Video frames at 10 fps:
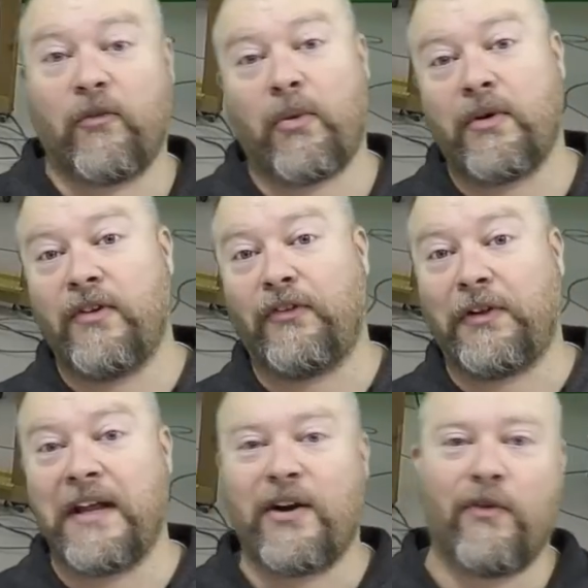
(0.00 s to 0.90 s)
supporter, there's a
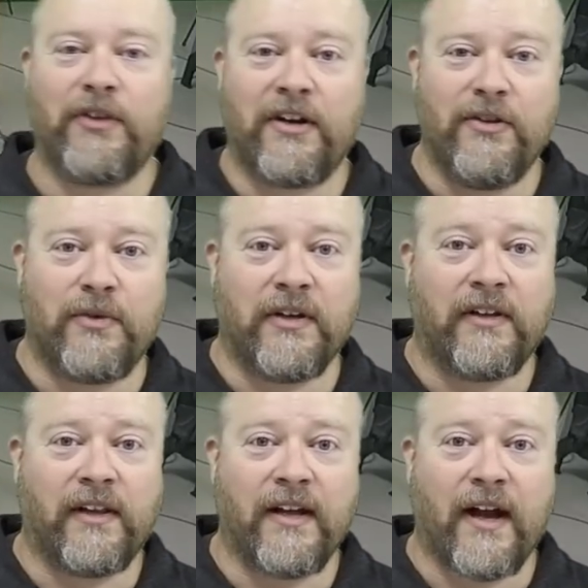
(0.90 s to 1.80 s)
link over there you can
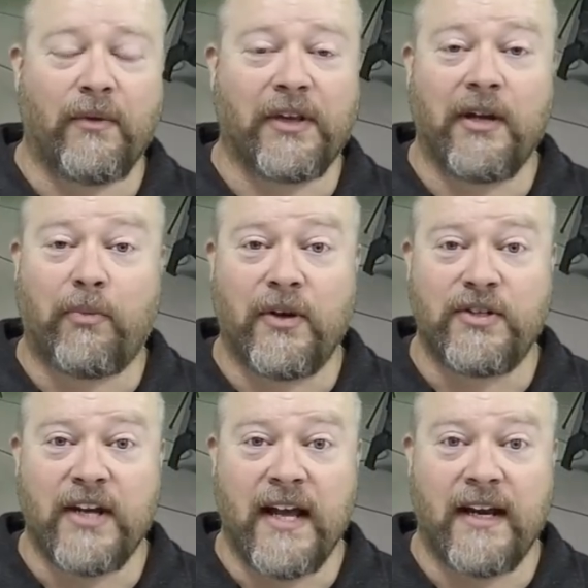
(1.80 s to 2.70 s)
click. I really
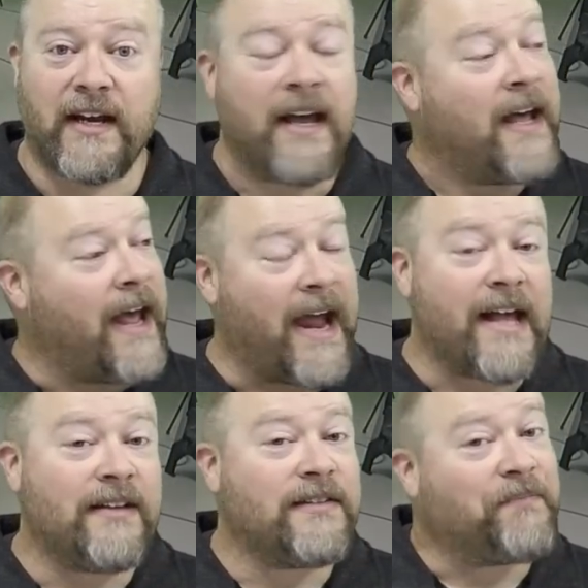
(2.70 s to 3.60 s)
appreciate it.
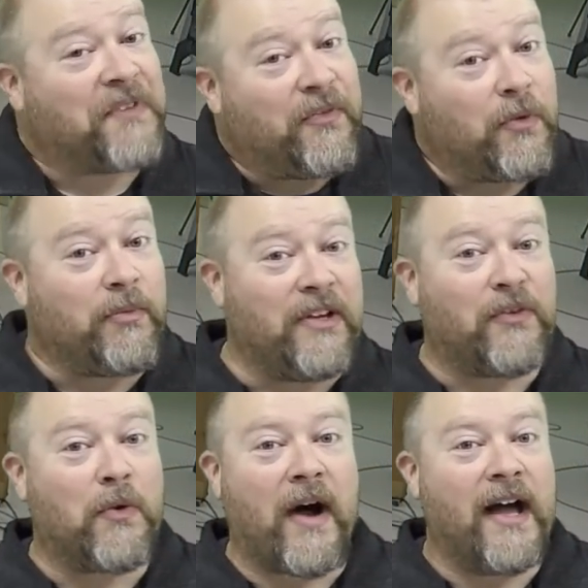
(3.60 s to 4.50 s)
And if you would be
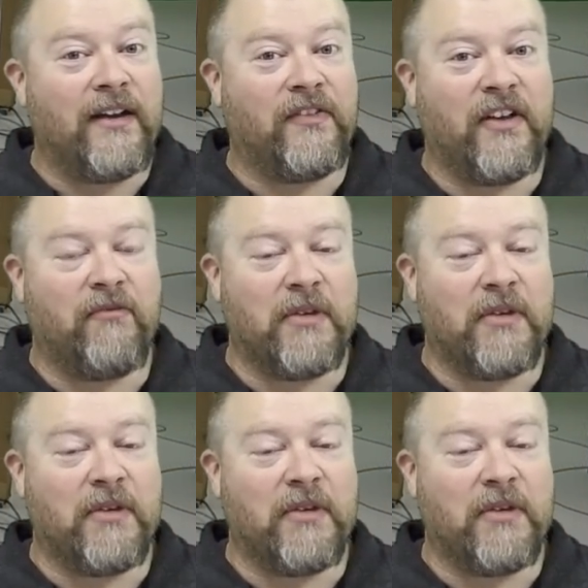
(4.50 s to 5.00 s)
so kind as to give